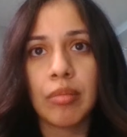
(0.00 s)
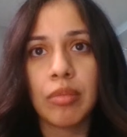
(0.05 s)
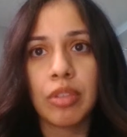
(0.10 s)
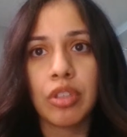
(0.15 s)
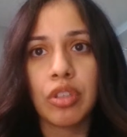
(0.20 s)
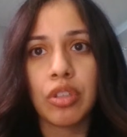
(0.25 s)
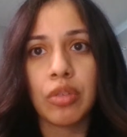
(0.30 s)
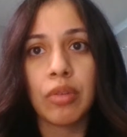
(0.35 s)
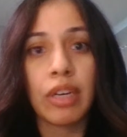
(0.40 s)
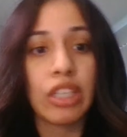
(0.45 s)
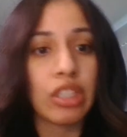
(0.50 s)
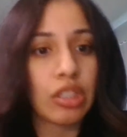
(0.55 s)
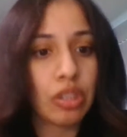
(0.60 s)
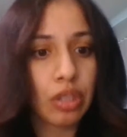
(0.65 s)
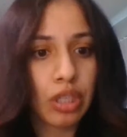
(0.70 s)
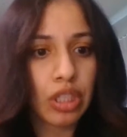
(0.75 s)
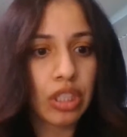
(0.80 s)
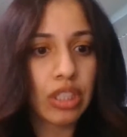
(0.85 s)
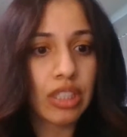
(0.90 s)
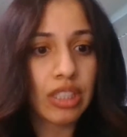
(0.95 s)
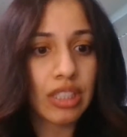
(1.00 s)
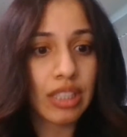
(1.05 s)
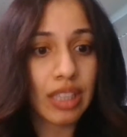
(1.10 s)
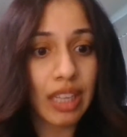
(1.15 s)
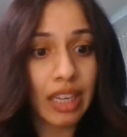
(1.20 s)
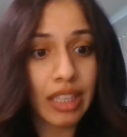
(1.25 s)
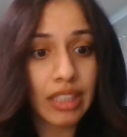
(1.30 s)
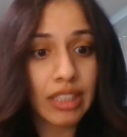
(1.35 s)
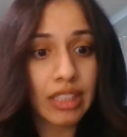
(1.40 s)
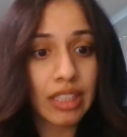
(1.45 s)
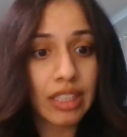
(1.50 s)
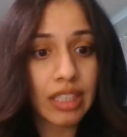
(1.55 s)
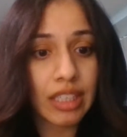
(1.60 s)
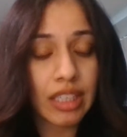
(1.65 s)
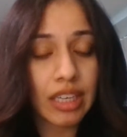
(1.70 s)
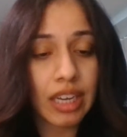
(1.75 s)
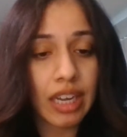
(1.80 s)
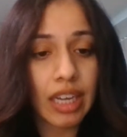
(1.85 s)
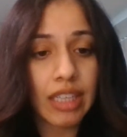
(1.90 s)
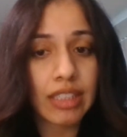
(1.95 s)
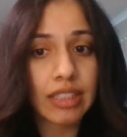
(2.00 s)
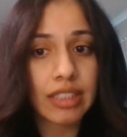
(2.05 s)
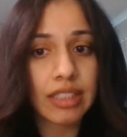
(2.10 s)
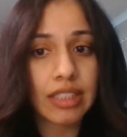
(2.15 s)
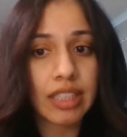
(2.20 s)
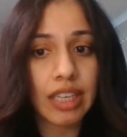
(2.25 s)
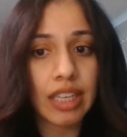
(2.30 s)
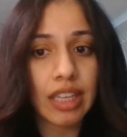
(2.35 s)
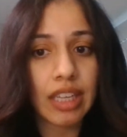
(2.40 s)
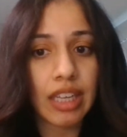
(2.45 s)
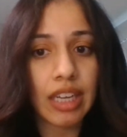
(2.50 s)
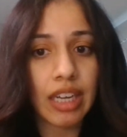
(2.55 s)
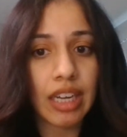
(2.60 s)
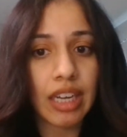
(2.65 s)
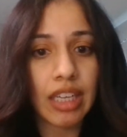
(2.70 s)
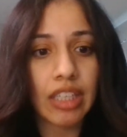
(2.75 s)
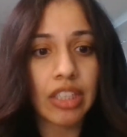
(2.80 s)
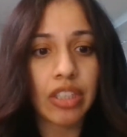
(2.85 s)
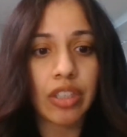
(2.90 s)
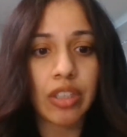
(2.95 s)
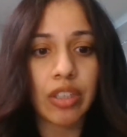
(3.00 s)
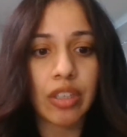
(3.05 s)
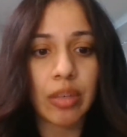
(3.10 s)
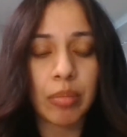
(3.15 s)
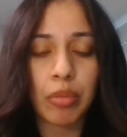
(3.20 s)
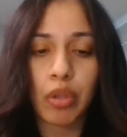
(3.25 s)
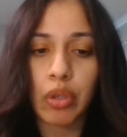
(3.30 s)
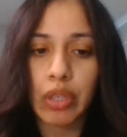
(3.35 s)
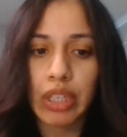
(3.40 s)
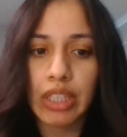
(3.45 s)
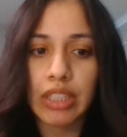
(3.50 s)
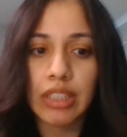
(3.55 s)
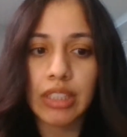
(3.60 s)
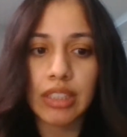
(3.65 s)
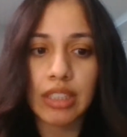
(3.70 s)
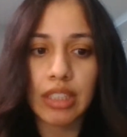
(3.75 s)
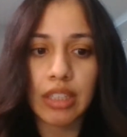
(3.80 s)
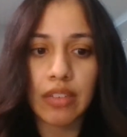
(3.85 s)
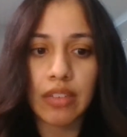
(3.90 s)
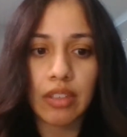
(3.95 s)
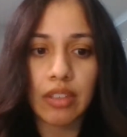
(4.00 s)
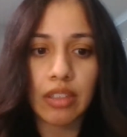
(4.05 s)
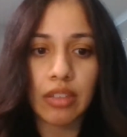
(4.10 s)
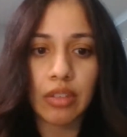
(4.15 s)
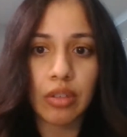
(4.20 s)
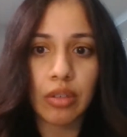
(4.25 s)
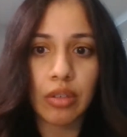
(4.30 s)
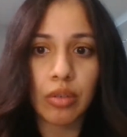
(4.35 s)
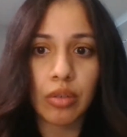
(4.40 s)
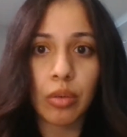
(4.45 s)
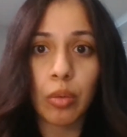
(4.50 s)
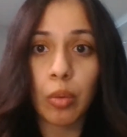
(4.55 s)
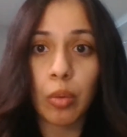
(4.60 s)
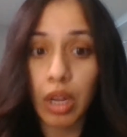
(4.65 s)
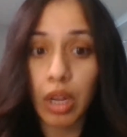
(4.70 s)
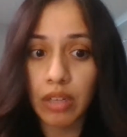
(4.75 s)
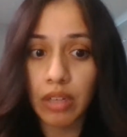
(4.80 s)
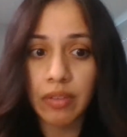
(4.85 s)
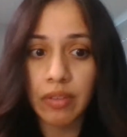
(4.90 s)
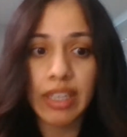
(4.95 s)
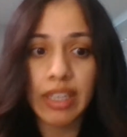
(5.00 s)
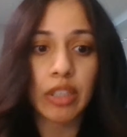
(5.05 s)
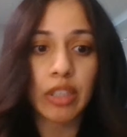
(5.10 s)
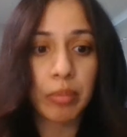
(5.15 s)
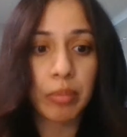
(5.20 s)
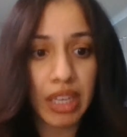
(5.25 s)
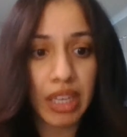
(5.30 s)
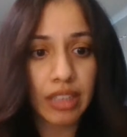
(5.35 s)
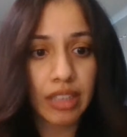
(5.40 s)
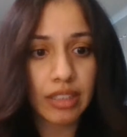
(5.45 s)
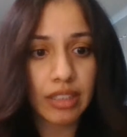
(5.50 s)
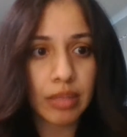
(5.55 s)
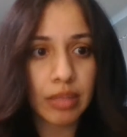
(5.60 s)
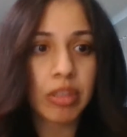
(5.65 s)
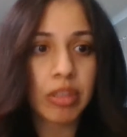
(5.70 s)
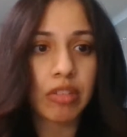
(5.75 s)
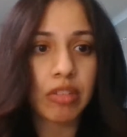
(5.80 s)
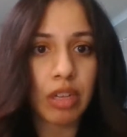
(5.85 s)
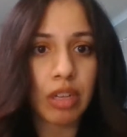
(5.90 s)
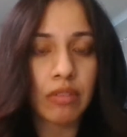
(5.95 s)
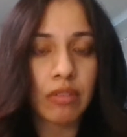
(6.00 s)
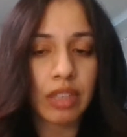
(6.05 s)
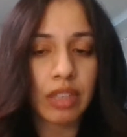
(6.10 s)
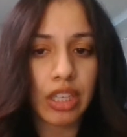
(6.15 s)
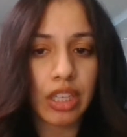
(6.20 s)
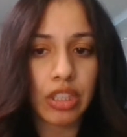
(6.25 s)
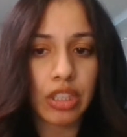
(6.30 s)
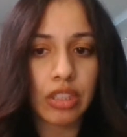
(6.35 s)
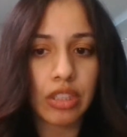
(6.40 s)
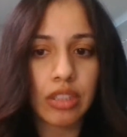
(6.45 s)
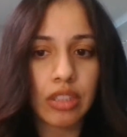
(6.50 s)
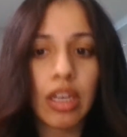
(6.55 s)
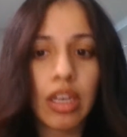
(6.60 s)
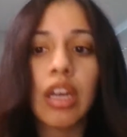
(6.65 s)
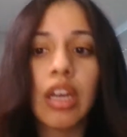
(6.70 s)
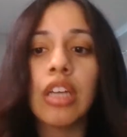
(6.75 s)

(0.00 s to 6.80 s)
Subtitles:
your registration selected and see that your employee doesn't even qualify or meet some of the qualifications.